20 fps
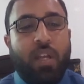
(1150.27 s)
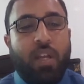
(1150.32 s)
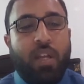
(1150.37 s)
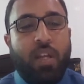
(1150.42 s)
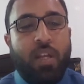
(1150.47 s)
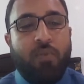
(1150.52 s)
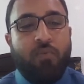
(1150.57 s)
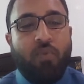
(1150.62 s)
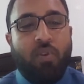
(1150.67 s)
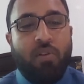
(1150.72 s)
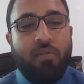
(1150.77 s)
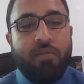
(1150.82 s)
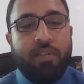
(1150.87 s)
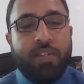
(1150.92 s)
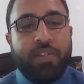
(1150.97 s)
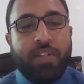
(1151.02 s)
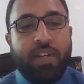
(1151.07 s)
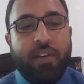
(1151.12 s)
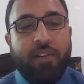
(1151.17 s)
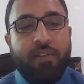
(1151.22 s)
Involve
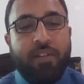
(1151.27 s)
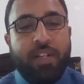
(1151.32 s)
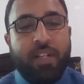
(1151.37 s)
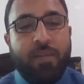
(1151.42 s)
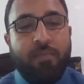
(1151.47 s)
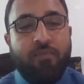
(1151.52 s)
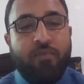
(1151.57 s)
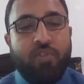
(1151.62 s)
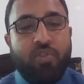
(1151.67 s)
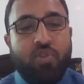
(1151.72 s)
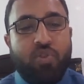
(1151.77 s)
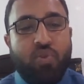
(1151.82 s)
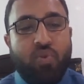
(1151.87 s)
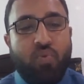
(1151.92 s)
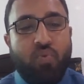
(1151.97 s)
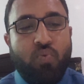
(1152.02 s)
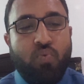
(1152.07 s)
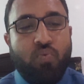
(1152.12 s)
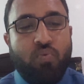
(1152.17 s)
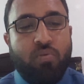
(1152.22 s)
the site team with
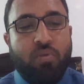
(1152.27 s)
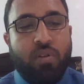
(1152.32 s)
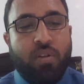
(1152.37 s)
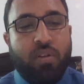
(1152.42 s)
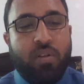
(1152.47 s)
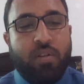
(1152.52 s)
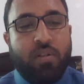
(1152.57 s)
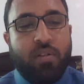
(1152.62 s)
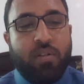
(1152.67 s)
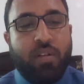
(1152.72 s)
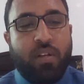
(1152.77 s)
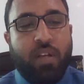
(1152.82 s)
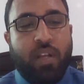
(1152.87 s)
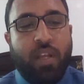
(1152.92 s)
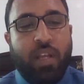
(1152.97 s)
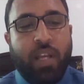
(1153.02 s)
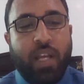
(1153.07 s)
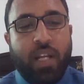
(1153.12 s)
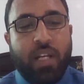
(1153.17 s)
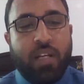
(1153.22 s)
you.
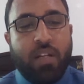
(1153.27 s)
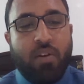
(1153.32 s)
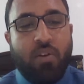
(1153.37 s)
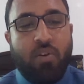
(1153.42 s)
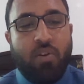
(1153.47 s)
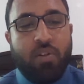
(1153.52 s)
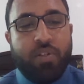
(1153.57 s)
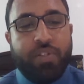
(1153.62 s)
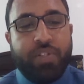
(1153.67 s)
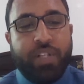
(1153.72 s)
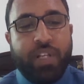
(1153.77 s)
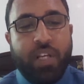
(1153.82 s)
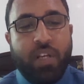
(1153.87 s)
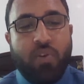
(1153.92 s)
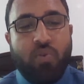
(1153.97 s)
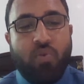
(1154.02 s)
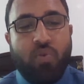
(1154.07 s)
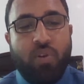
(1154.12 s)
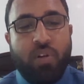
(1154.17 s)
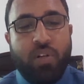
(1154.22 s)
Get all
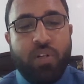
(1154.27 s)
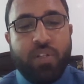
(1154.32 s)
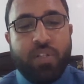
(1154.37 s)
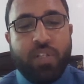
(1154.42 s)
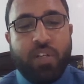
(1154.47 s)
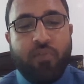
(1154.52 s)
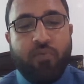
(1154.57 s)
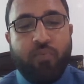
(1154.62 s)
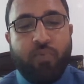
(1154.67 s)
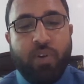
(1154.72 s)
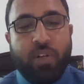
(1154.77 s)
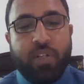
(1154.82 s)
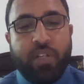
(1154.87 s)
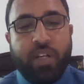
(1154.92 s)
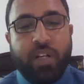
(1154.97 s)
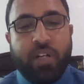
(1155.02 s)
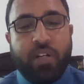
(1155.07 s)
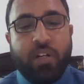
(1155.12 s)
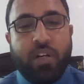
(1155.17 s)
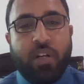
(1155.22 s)
stakeholders of
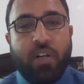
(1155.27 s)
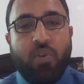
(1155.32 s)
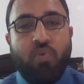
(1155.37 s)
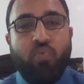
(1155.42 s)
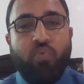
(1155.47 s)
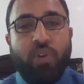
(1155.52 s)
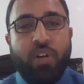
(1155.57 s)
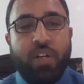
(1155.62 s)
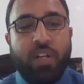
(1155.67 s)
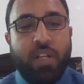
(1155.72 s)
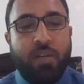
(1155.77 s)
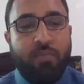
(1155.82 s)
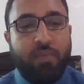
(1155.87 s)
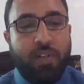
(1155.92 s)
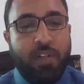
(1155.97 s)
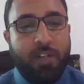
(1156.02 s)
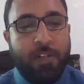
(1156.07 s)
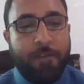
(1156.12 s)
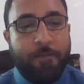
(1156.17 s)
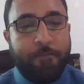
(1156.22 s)
project around one
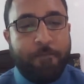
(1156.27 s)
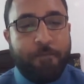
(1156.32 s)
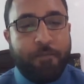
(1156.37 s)
table.